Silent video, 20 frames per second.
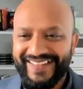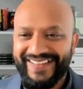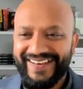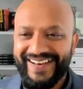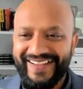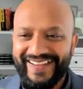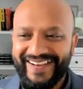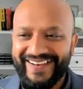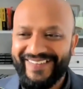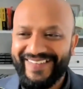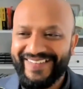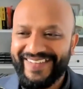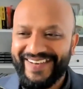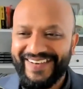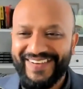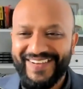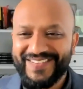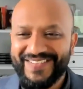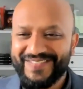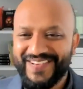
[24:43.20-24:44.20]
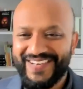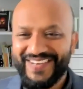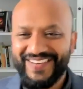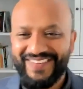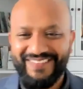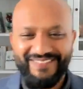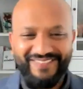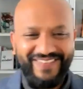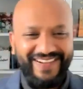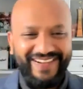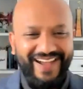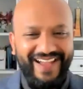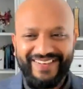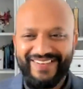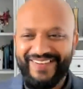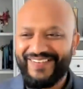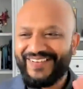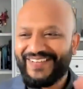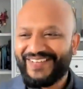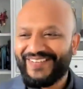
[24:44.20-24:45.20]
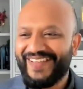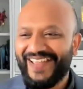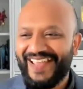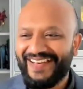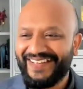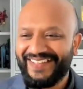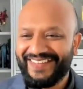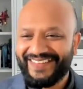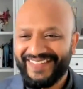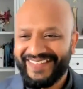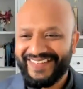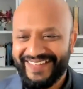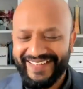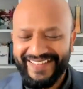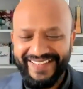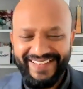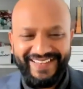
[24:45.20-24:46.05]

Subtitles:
Anyone that knows me will know where I don't do anything